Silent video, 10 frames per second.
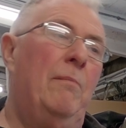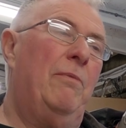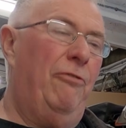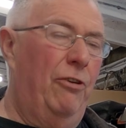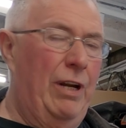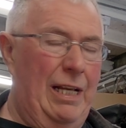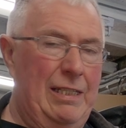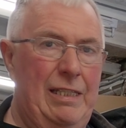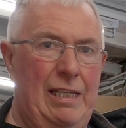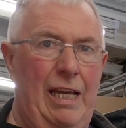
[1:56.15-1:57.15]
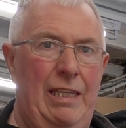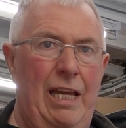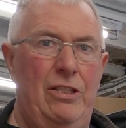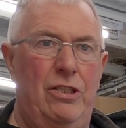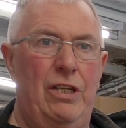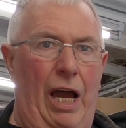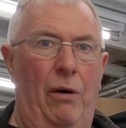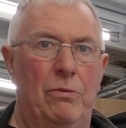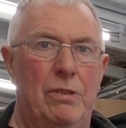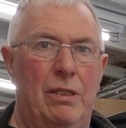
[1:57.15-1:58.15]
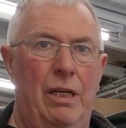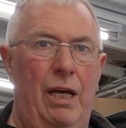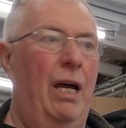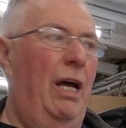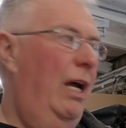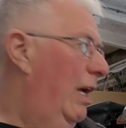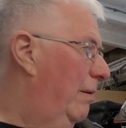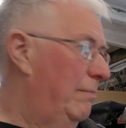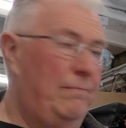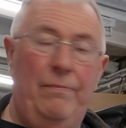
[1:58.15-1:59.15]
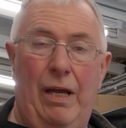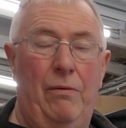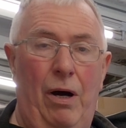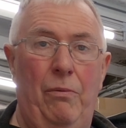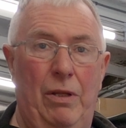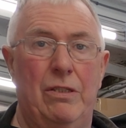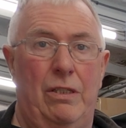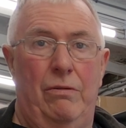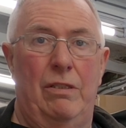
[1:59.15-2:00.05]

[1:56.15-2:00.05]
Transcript: Before I actually take the engine out, what I want to do